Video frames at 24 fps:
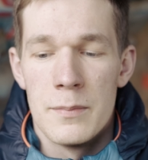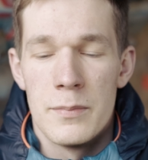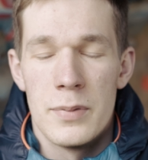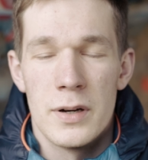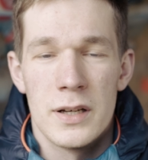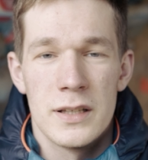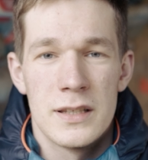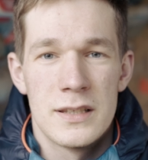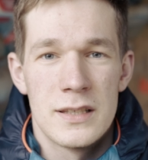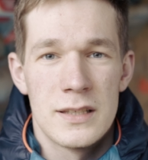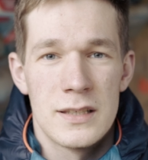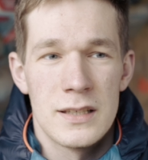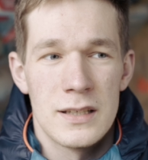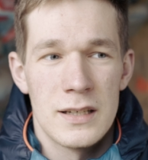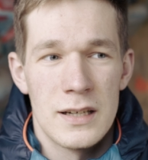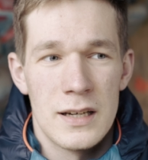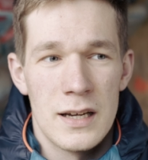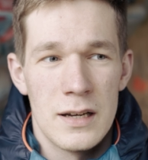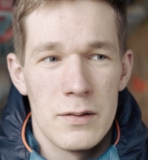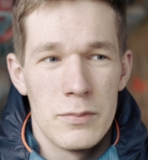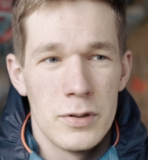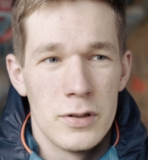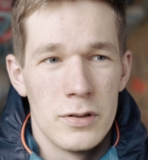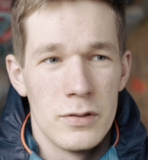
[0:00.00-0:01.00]
but
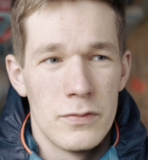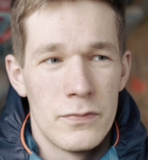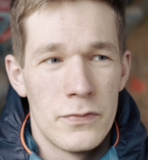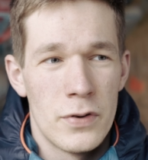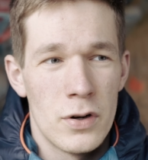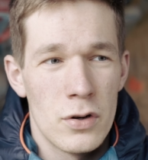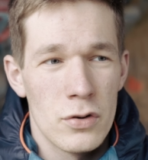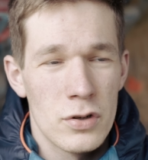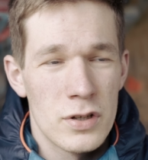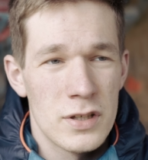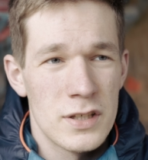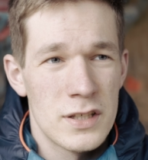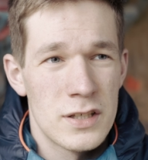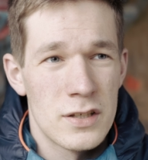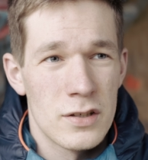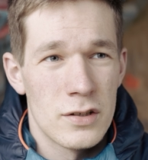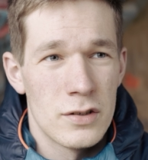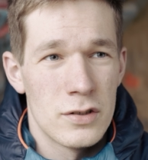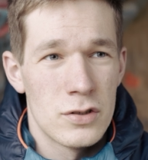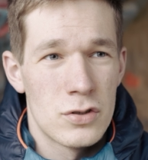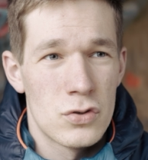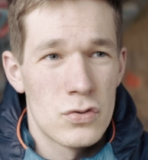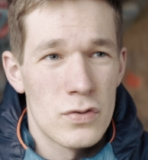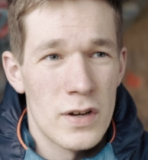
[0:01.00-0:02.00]
I will focus
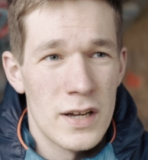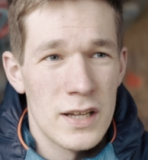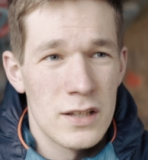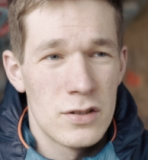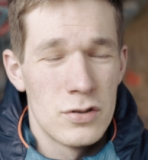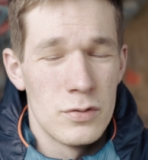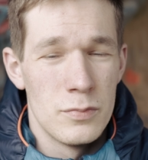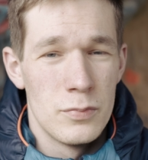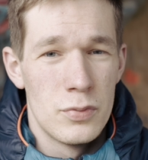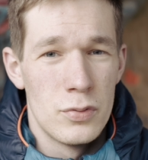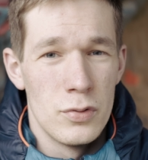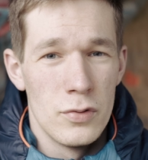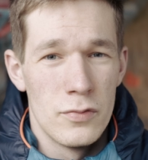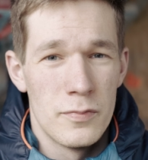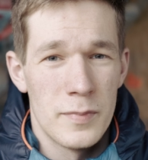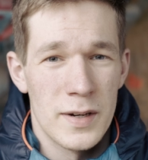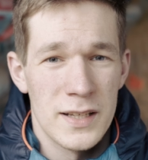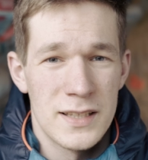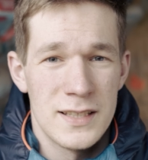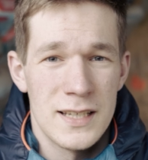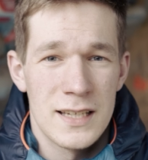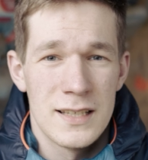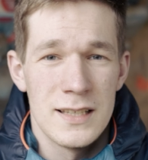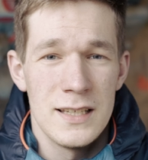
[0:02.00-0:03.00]
on trying to improve
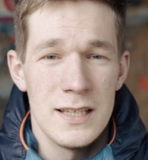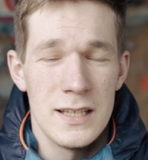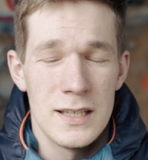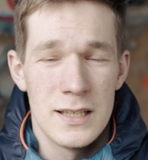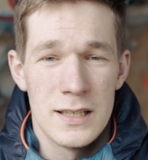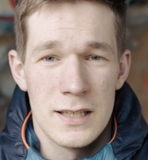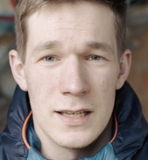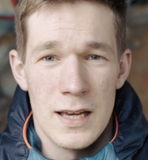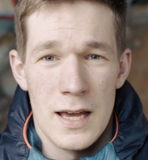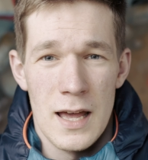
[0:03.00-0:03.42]
my technique